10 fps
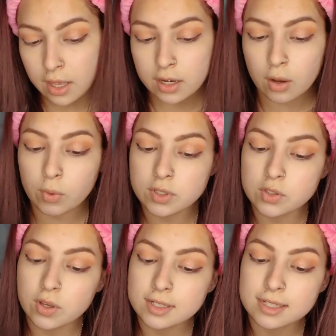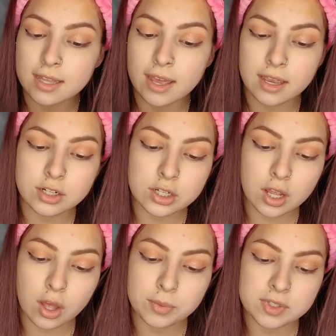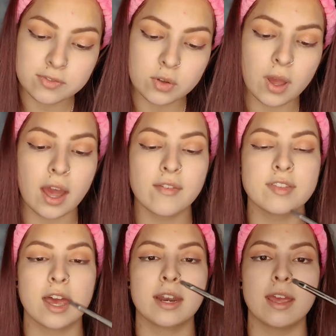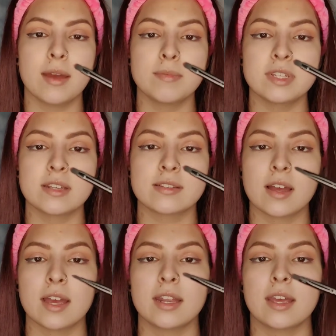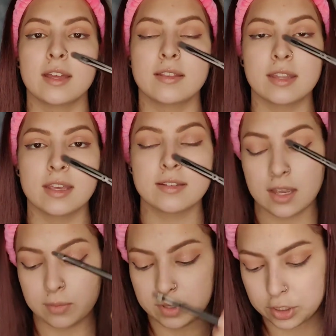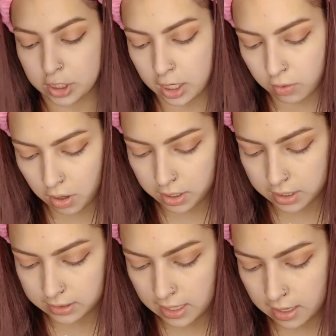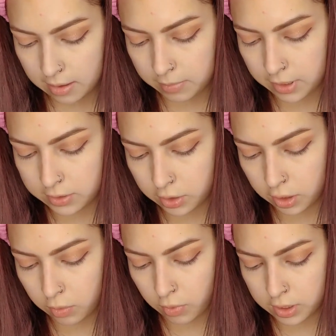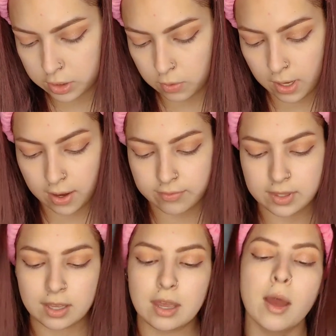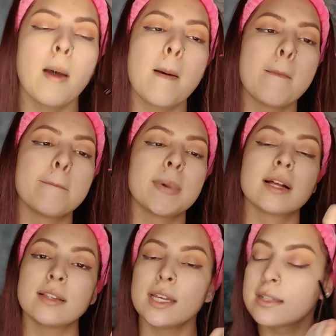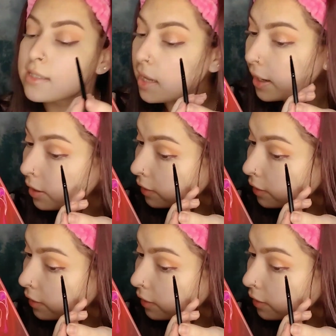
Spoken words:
Now once you get to the edge, it helps if you have that empty side and the side with the shadow on it, because you're going to want to have the clean side